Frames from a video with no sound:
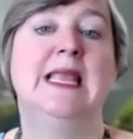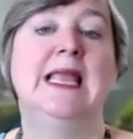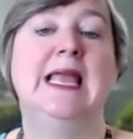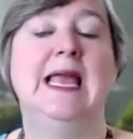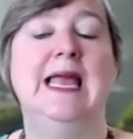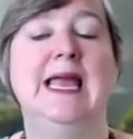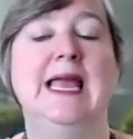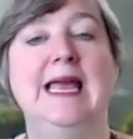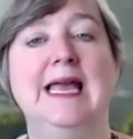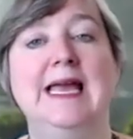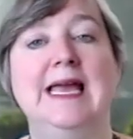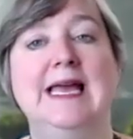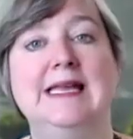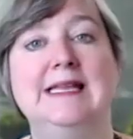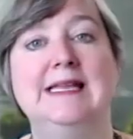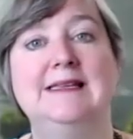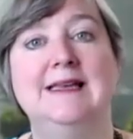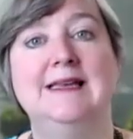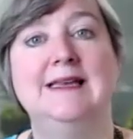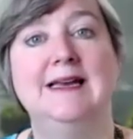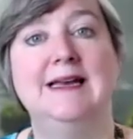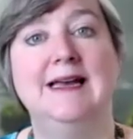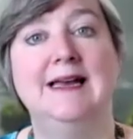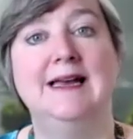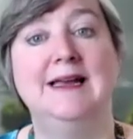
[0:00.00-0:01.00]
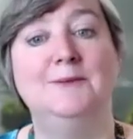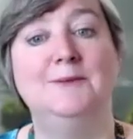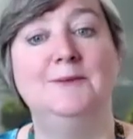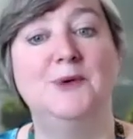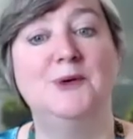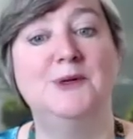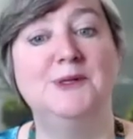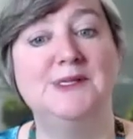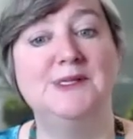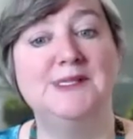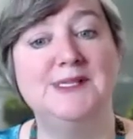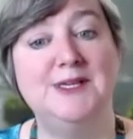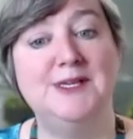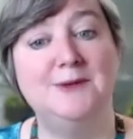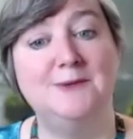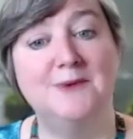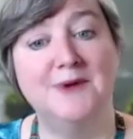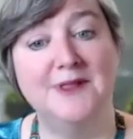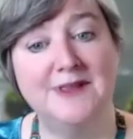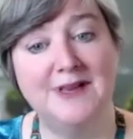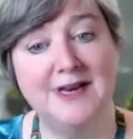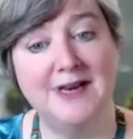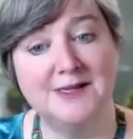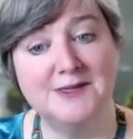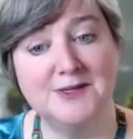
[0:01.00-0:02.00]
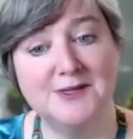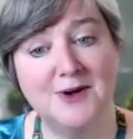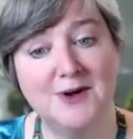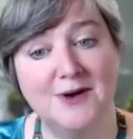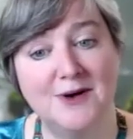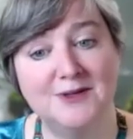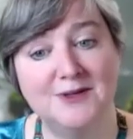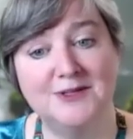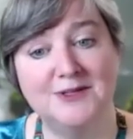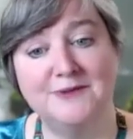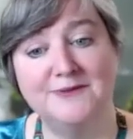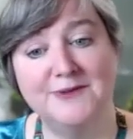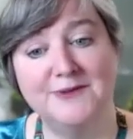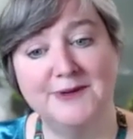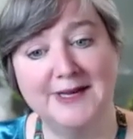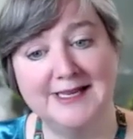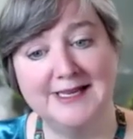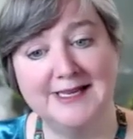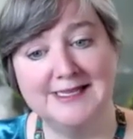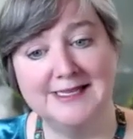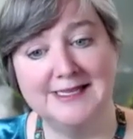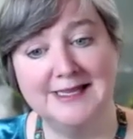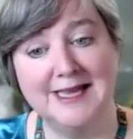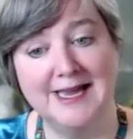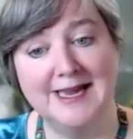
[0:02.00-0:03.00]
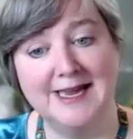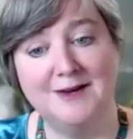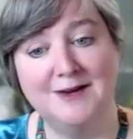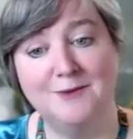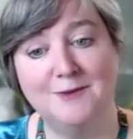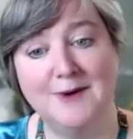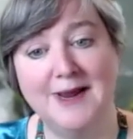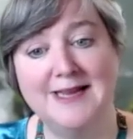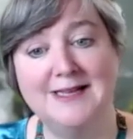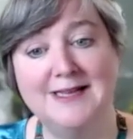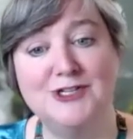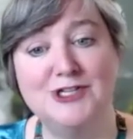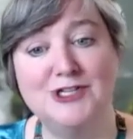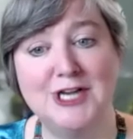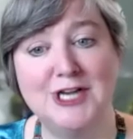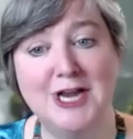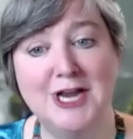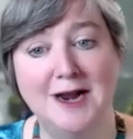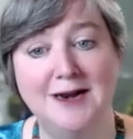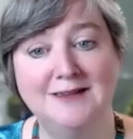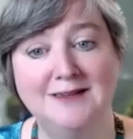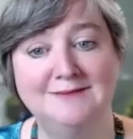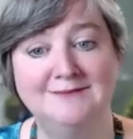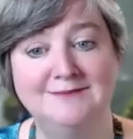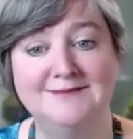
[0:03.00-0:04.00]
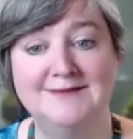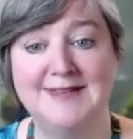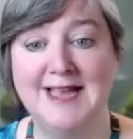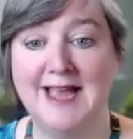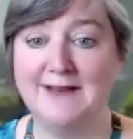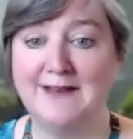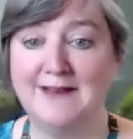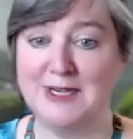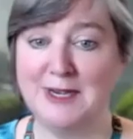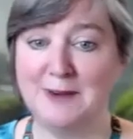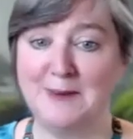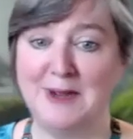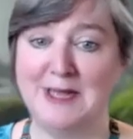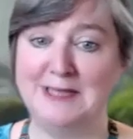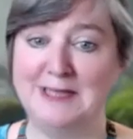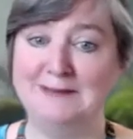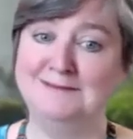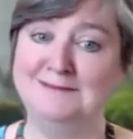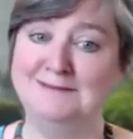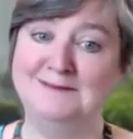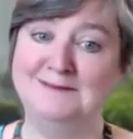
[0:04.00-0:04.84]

And I will see you on the next call. Don't forget to like, rate, and share. Have a good one.